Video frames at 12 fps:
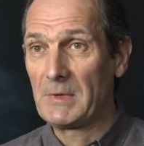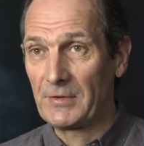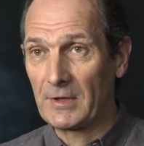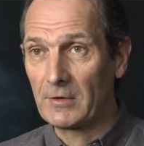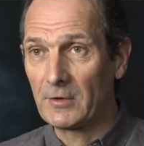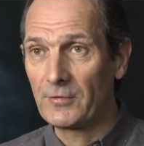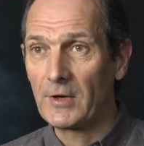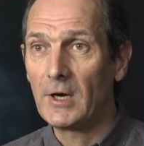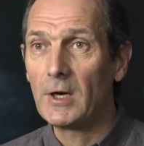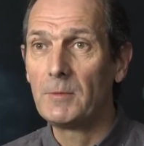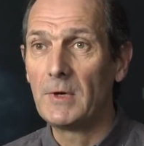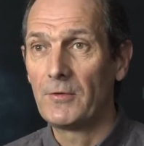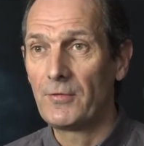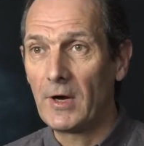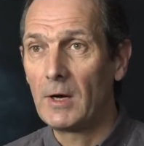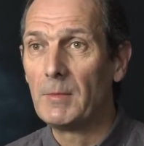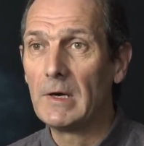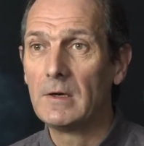set on a farm, a
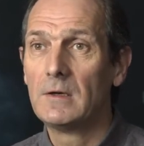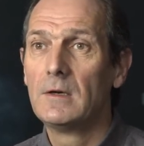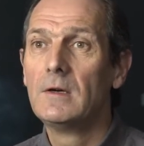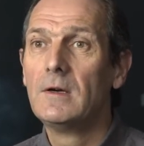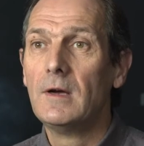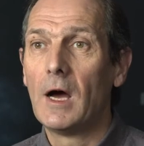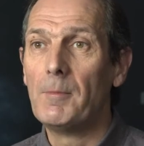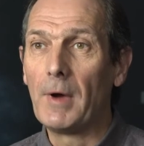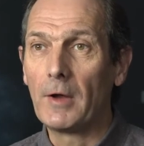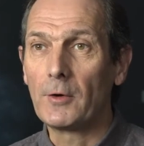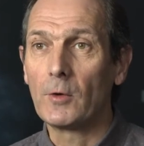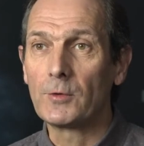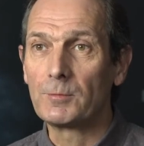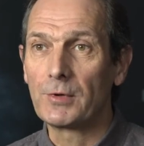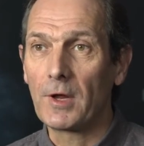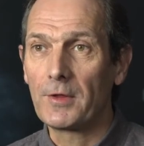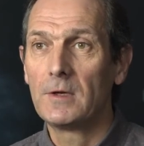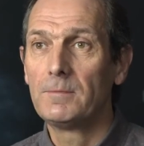farmer, an older
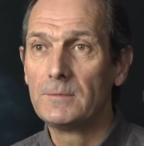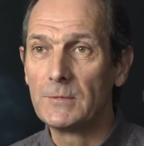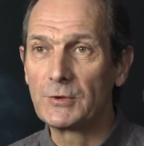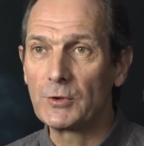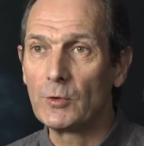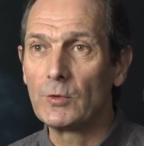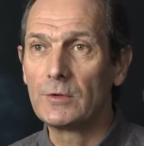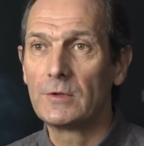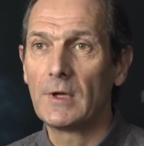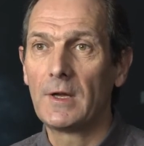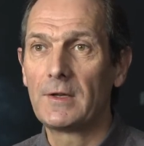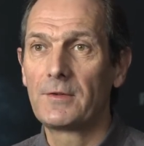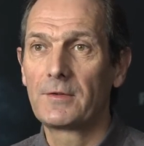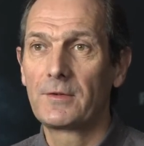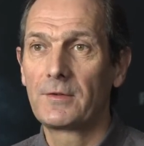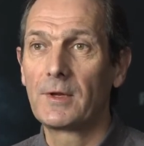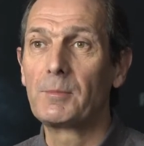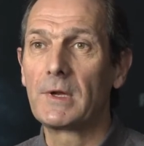brother, Shaun and his
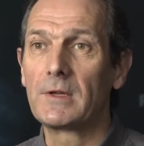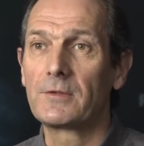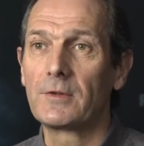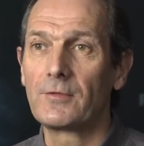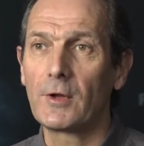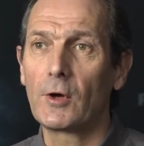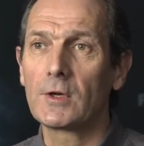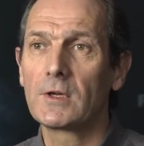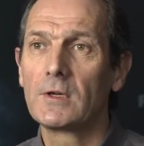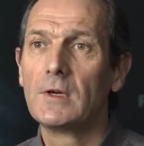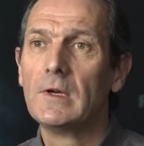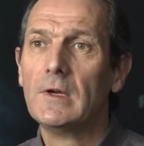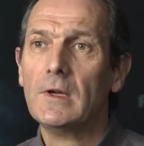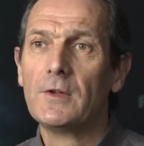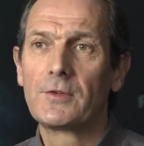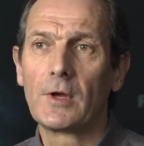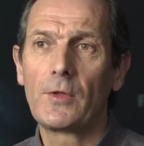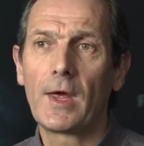siblings, the flock.
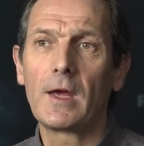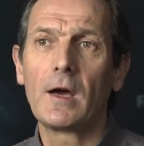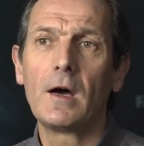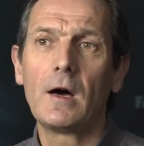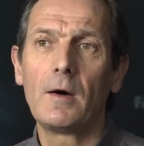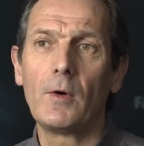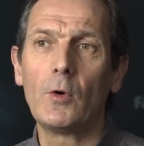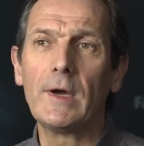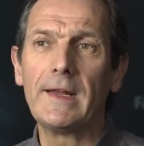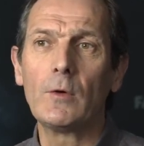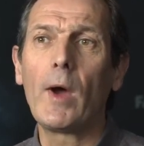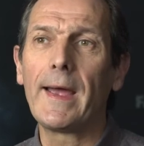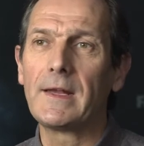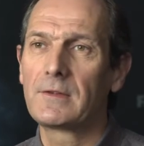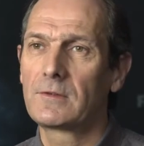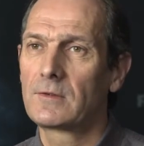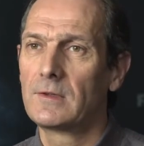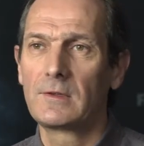So they are, in a way,
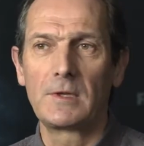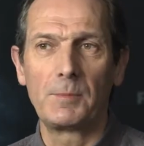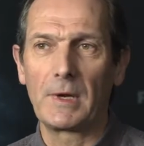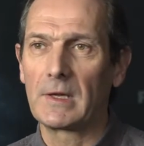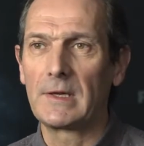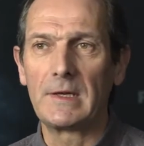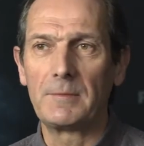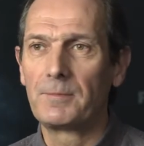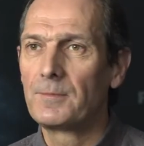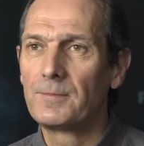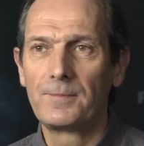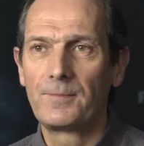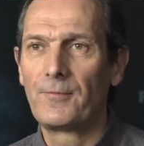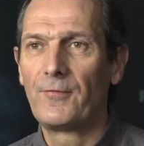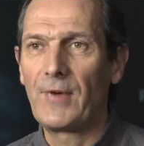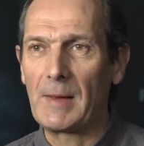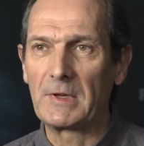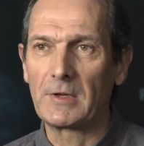typically
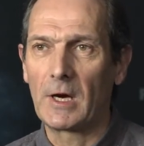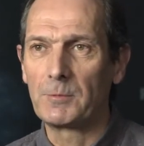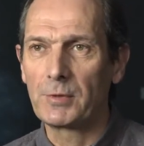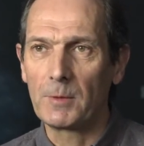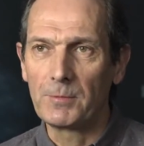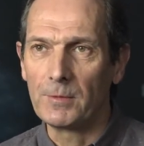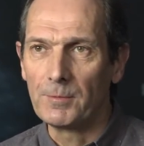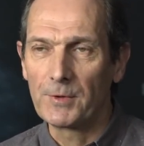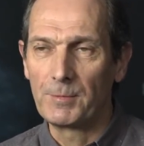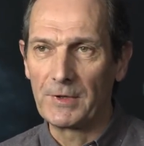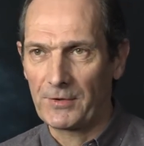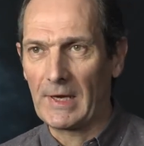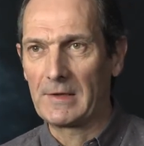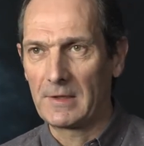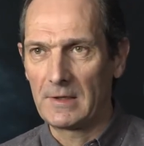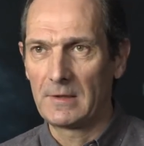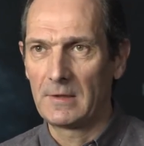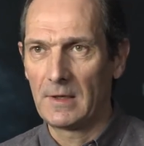family-type problems, but set
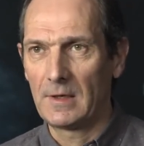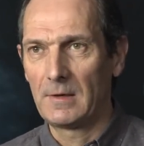in